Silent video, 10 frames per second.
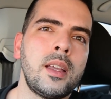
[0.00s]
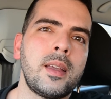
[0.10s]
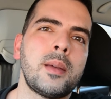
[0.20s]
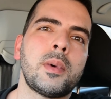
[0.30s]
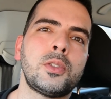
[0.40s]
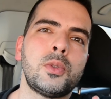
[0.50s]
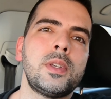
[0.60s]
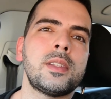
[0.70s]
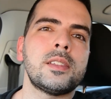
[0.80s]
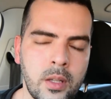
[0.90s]
And by
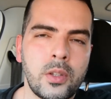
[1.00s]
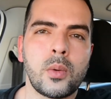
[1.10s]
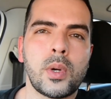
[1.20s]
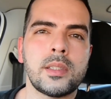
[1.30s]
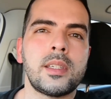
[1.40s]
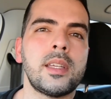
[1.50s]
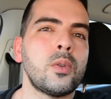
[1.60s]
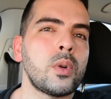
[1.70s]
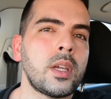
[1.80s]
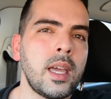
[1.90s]
doing this, you can once again
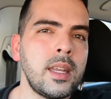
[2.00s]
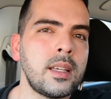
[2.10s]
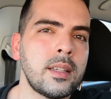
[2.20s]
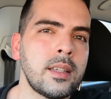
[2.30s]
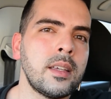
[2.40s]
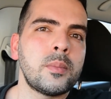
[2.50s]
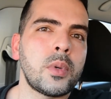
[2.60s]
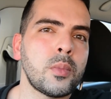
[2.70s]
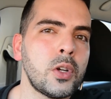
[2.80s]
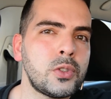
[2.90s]
organically
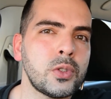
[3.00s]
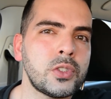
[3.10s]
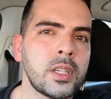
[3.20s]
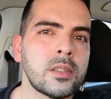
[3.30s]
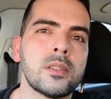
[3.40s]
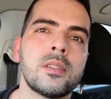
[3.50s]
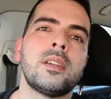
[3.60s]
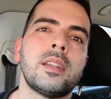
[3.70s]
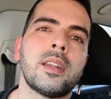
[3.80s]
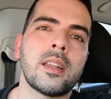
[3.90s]
promote your channel
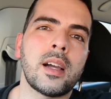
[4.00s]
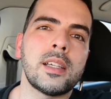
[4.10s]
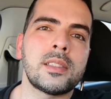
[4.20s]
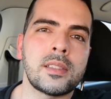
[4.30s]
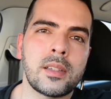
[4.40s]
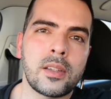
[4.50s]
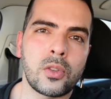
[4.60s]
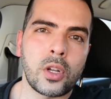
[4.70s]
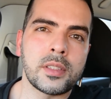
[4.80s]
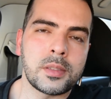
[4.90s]
in a nice,
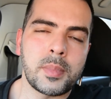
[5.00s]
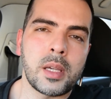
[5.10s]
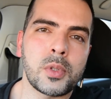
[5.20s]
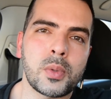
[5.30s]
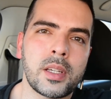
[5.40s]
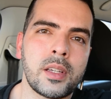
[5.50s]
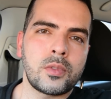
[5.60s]
non-spammy way.